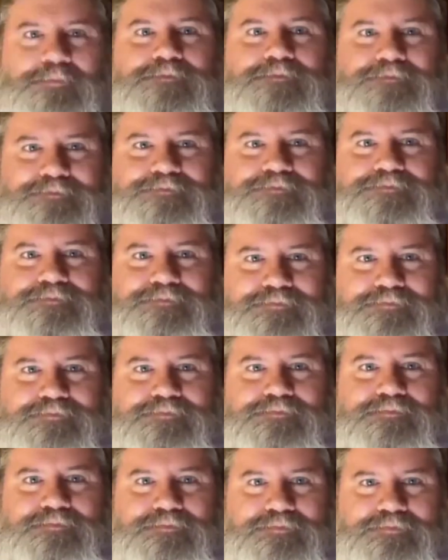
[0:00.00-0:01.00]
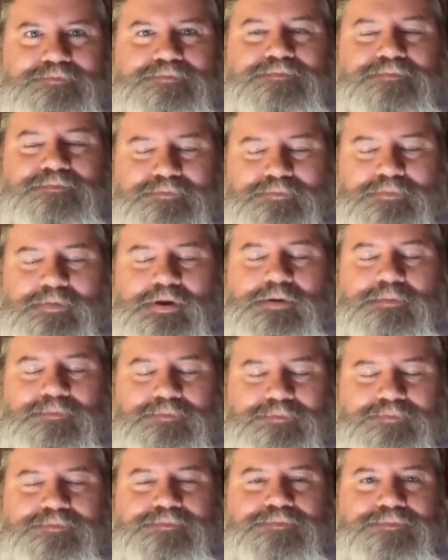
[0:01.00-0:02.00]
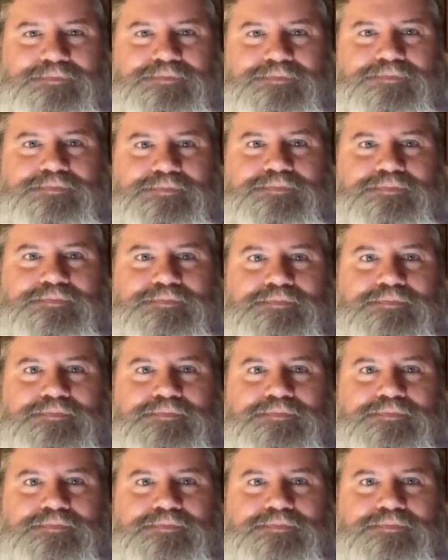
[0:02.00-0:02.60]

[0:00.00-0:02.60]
in baseball. His numbers are ridiculous. It's going to